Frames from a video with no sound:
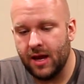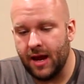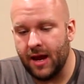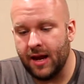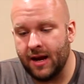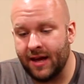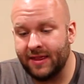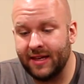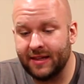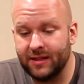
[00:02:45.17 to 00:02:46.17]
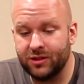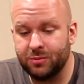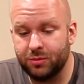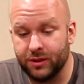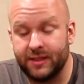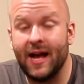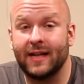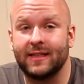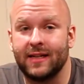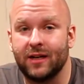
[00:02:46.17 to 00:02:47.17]
And I think this
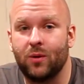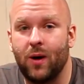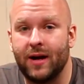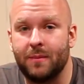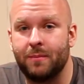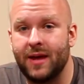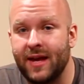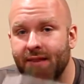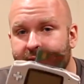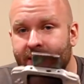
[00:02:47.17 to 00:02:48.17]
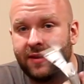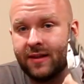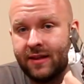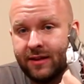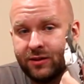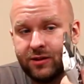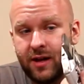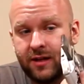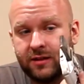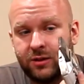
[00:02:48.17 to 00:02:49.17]
protected it quite a bit, that these
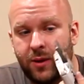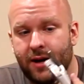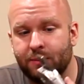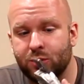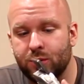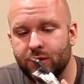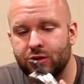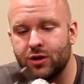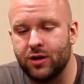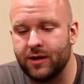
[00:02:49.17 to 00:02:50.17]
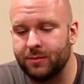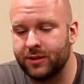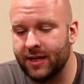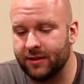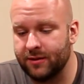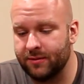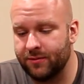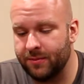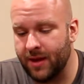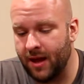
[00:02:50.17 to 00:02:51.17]
two items were inserted. It protected it
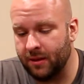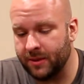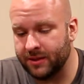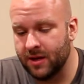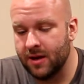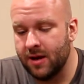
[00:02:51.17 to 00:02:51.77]
from the elements.